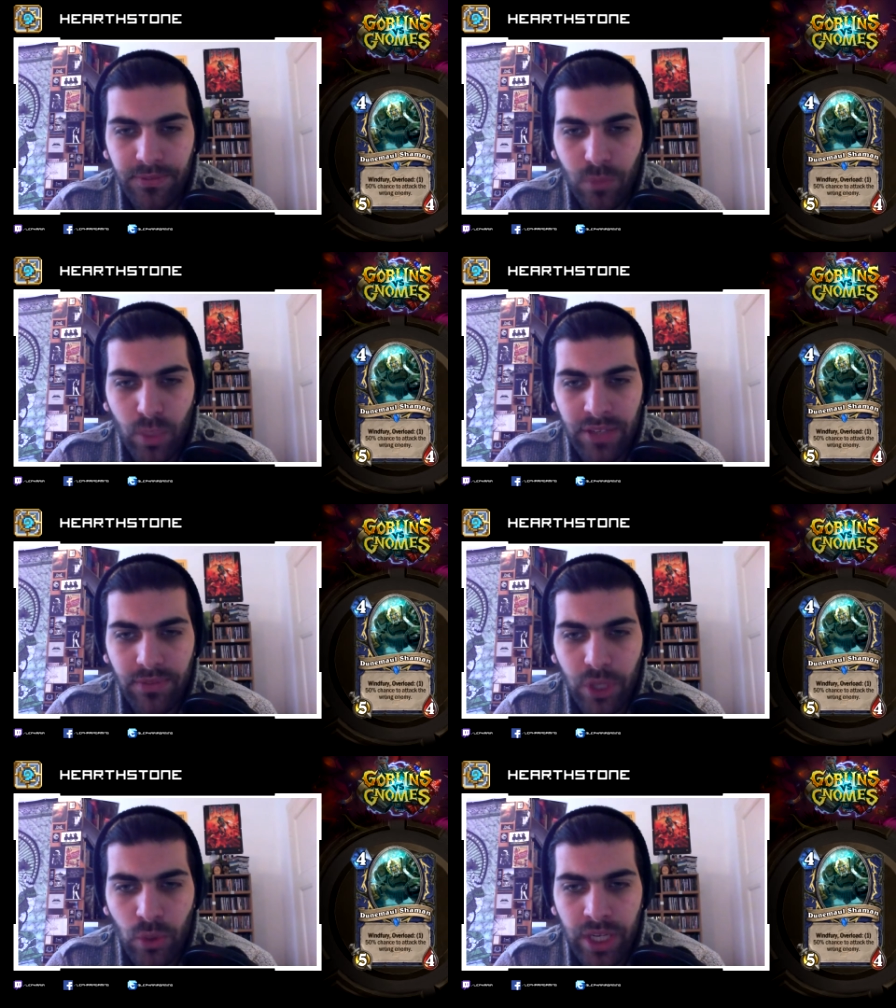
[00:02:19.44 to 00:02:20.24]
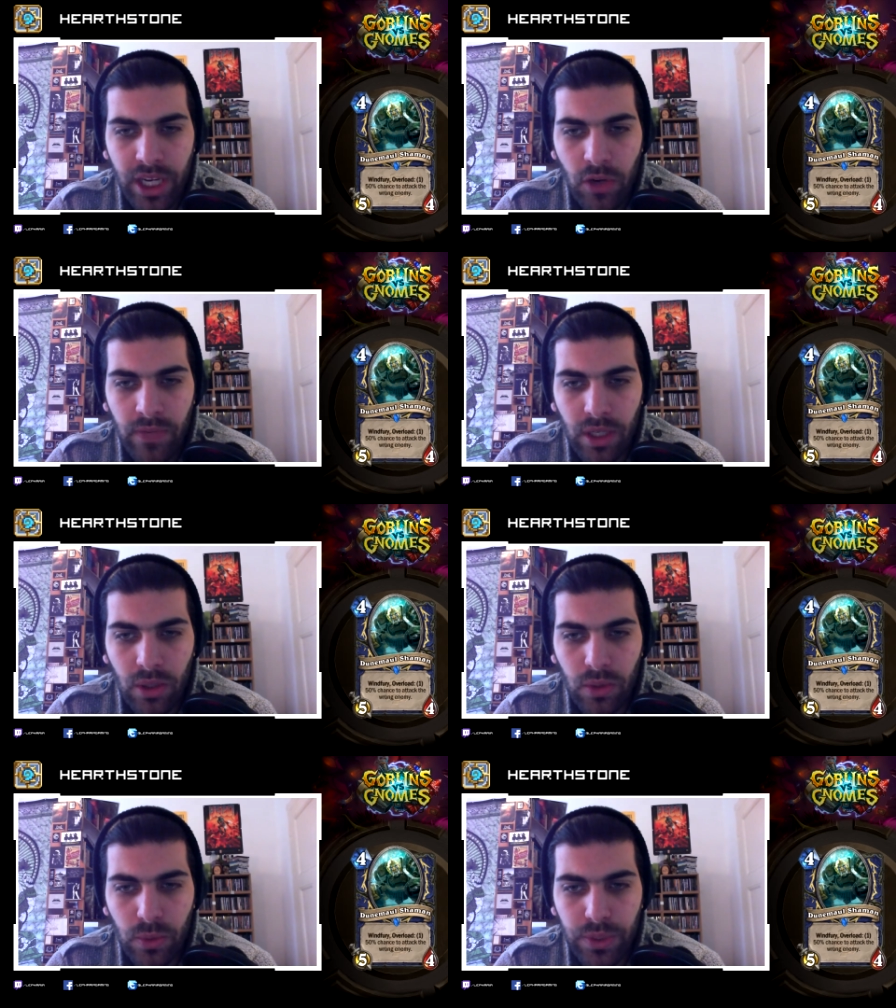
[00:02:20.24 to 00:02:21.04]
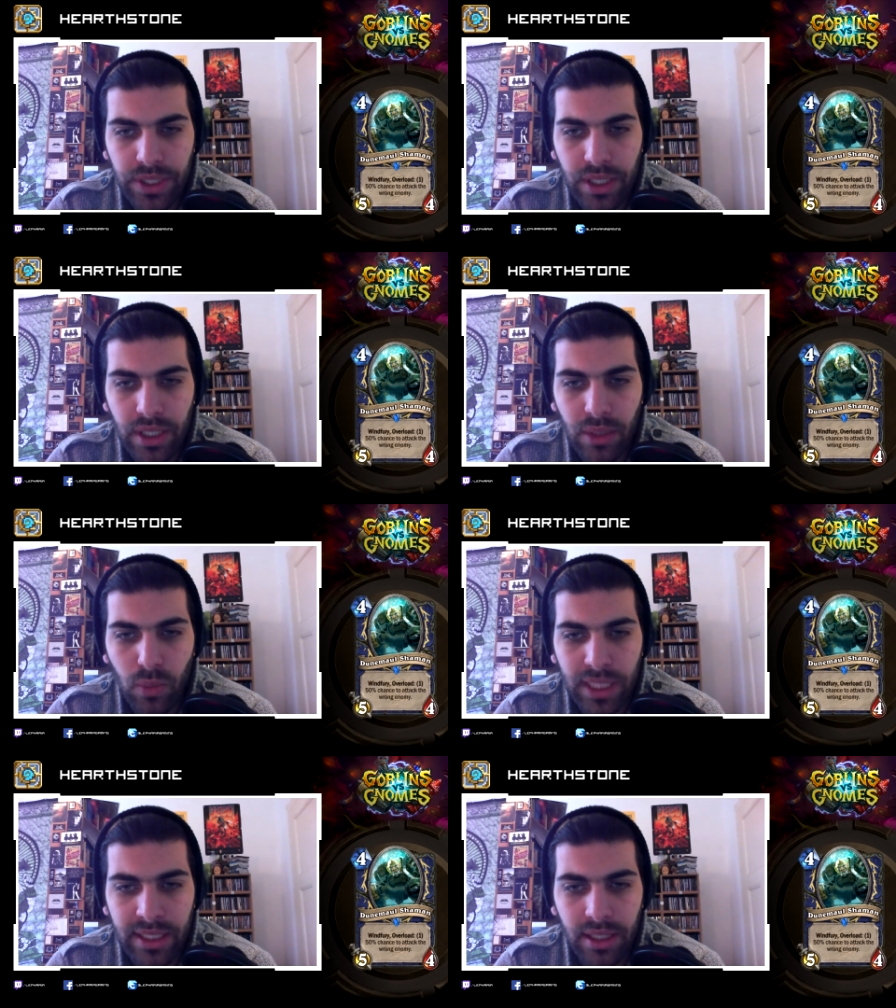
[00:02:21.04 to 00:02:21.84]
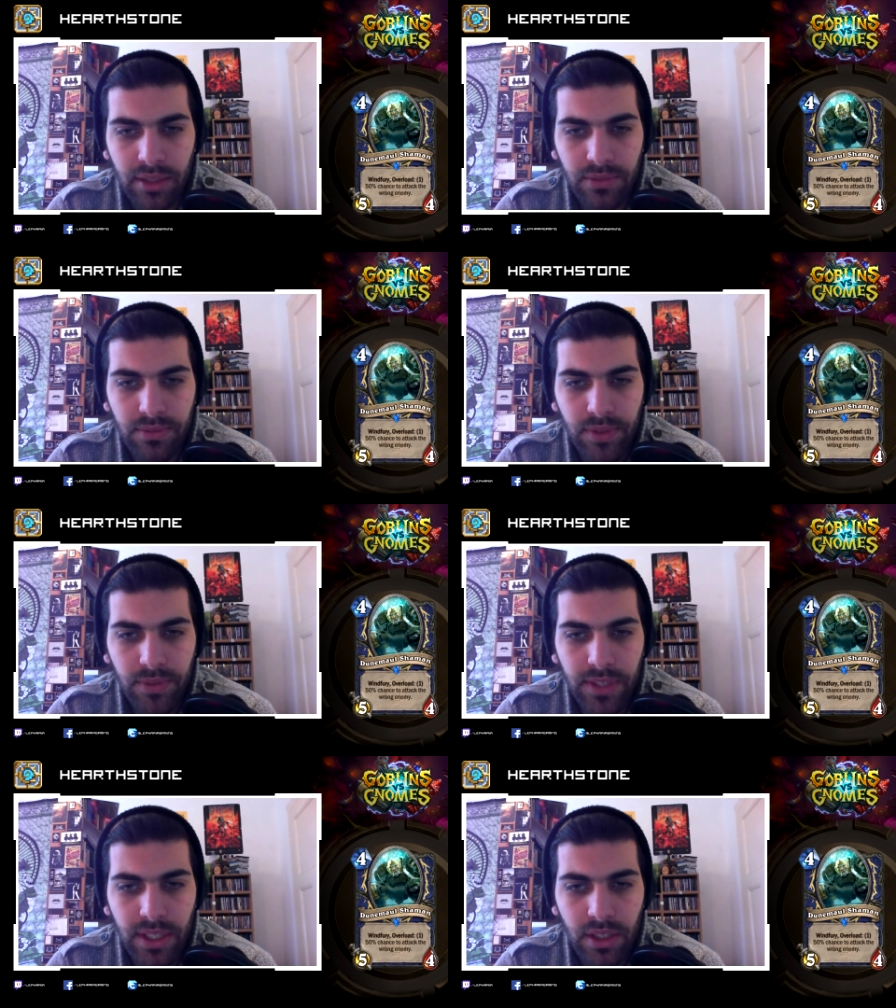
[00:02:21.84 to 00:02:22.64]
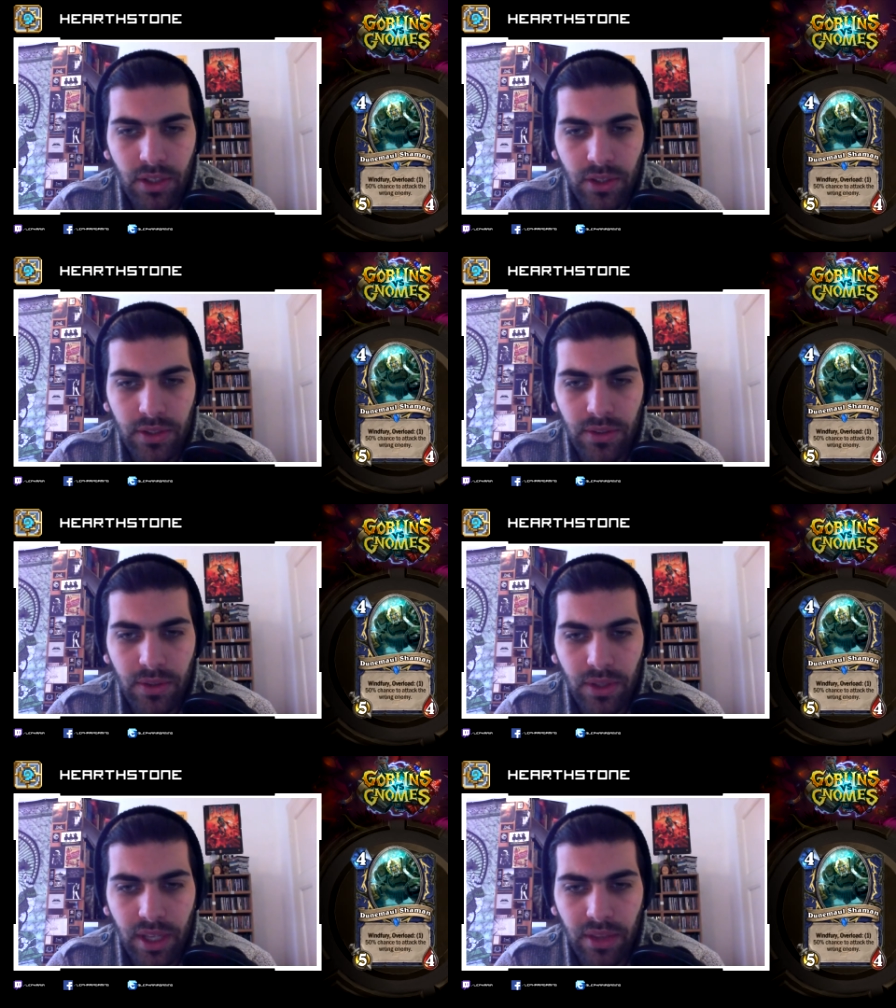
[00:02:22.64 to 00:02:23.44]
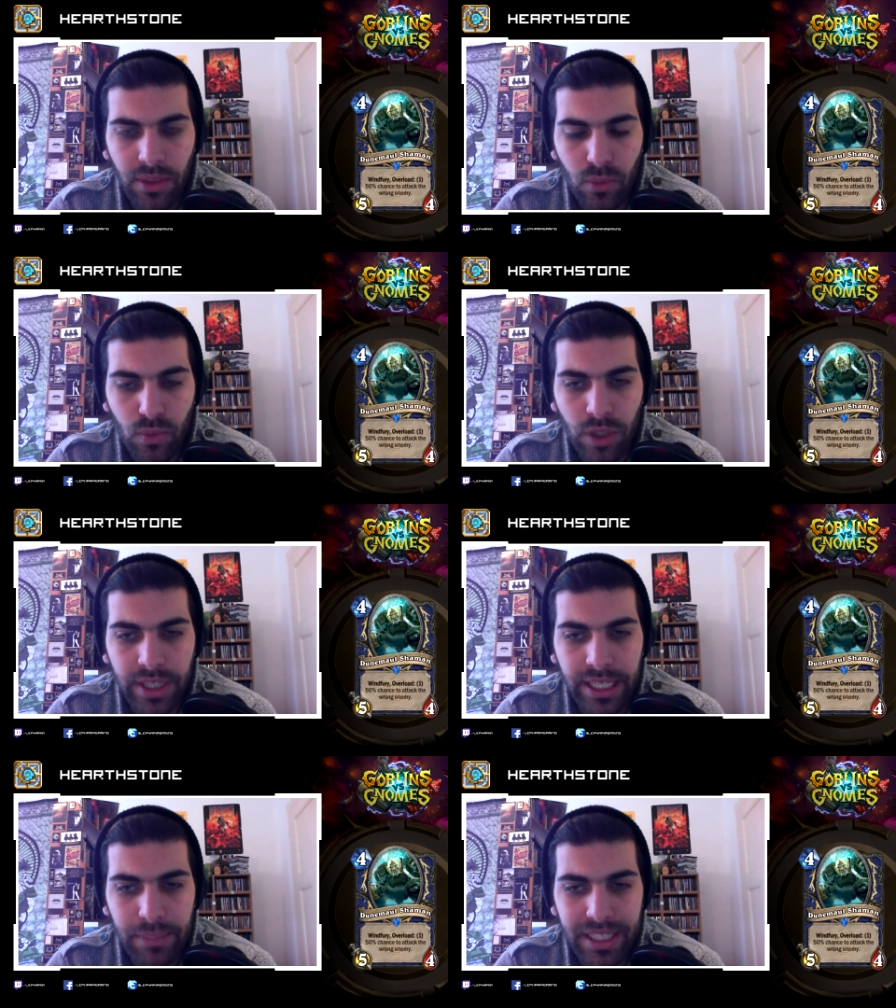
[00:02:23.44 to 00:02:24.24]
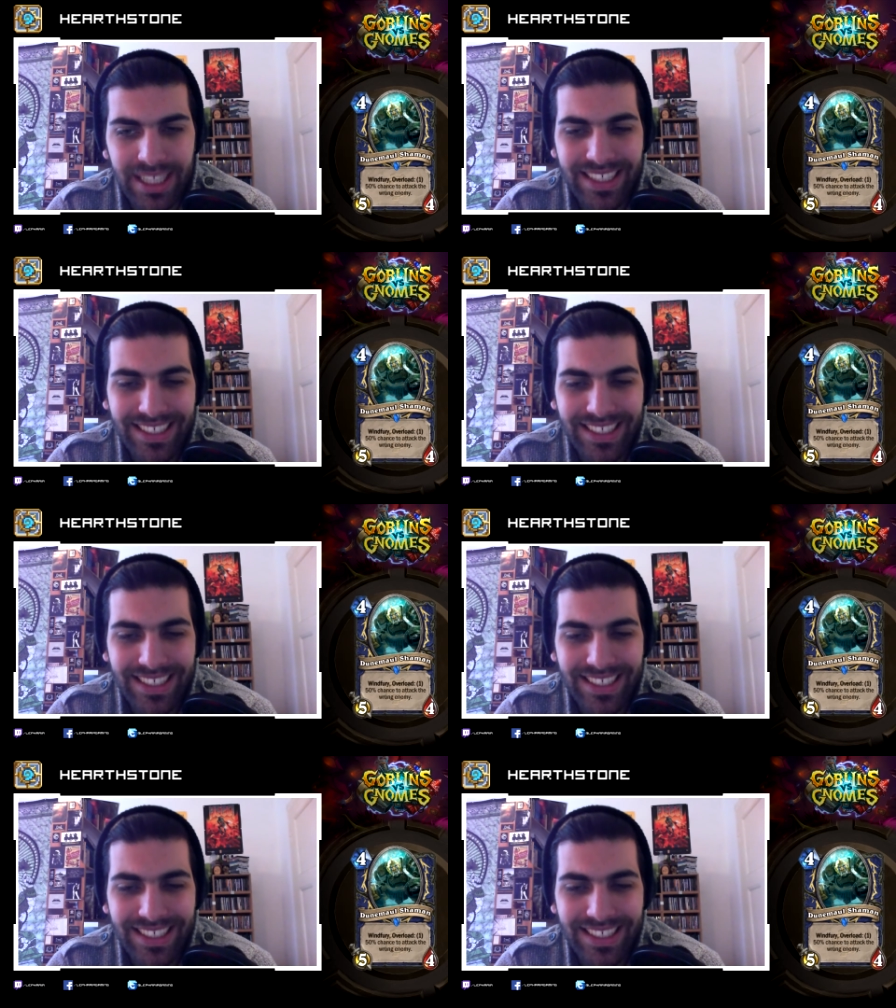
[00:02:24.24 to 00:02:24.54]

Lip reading: Wind Fury Overload, 1/50 chance to attack the wrong enemy.